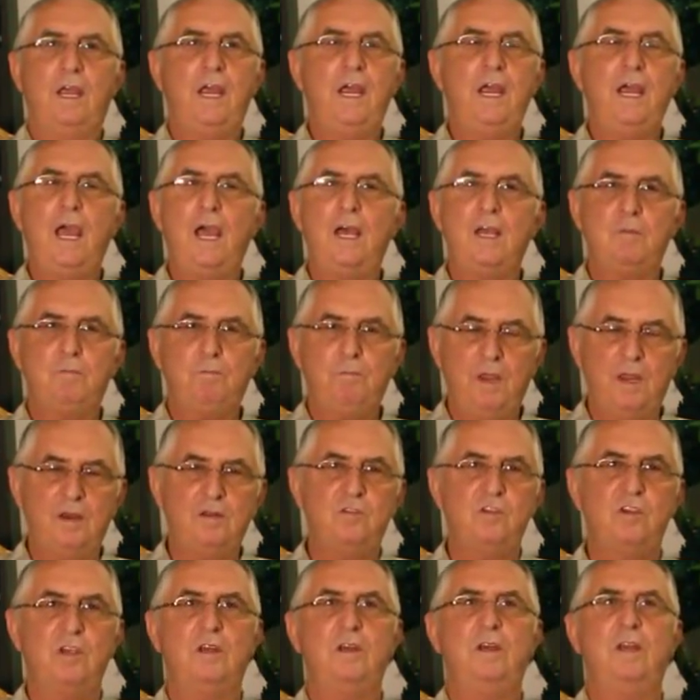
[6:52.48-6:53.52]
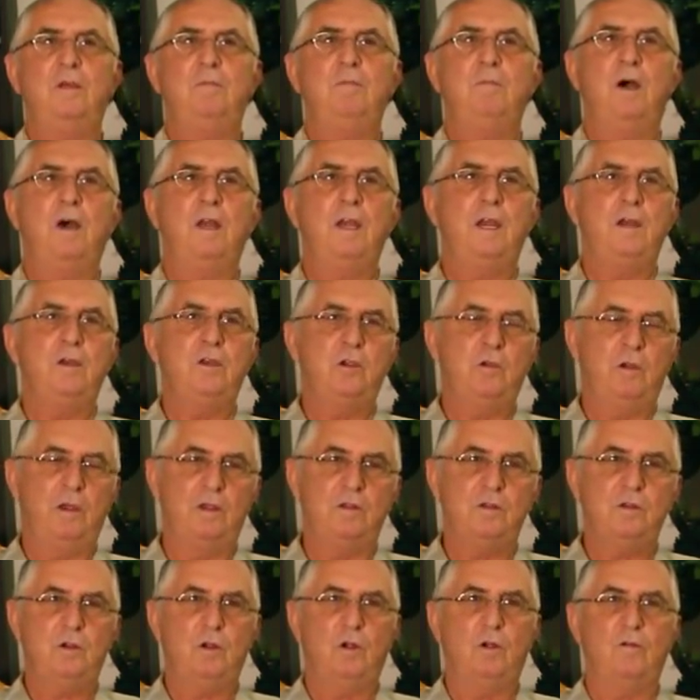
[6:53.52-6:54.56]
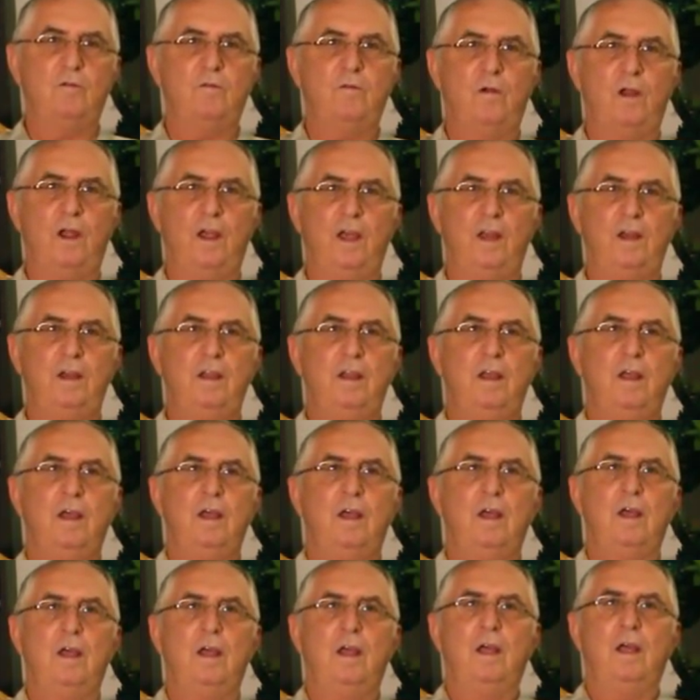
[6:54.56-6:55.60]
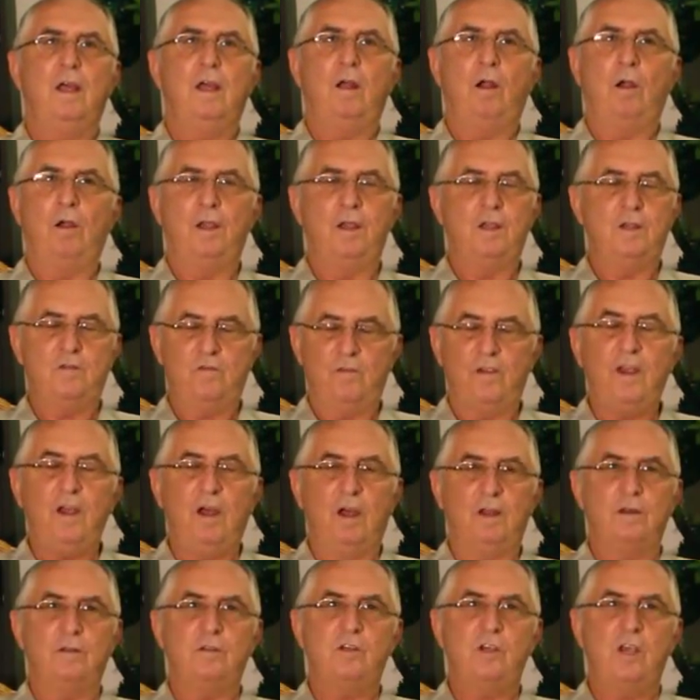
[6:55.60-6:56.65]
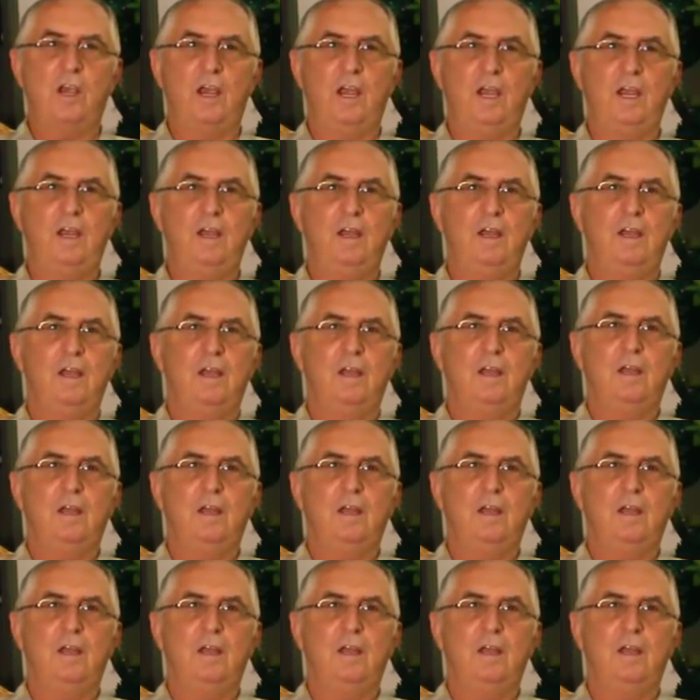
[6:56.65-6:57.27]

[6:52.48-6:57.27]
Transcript: he had been sending money to his girlfriend or his fiance.